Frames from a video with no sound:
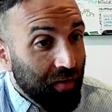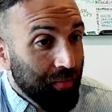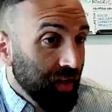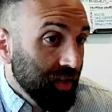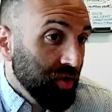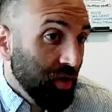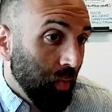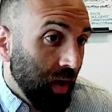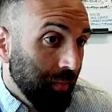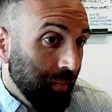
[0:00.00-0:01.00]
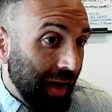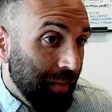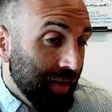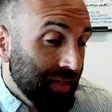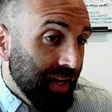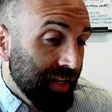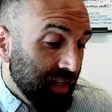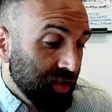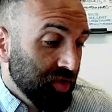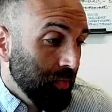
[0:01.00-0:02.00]
Because you don't want to buy a business and
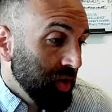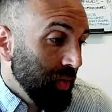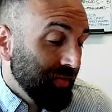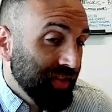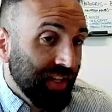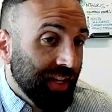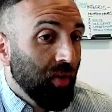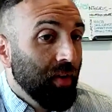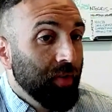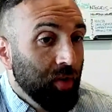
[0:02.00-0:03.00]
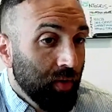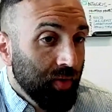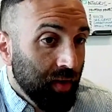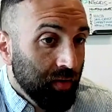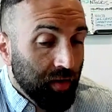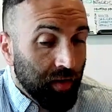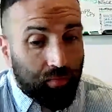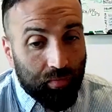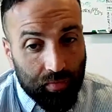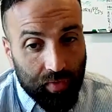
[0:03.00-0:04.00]
assuming you have sticky revenue and then,
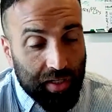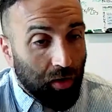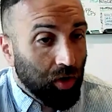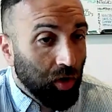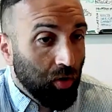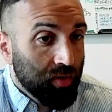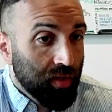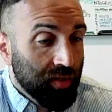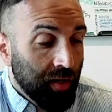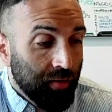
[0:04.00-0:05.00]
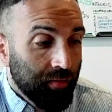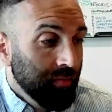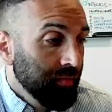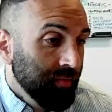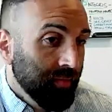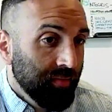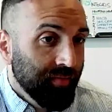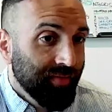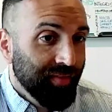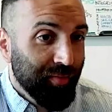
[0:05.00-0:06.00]
the deal closes and
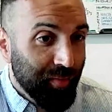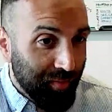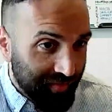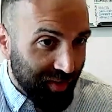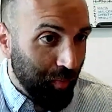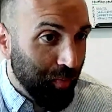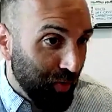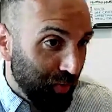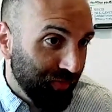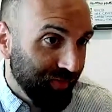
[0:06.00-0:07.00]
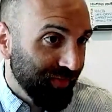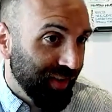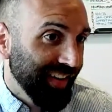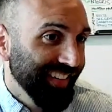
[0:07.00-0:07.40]
poof, right?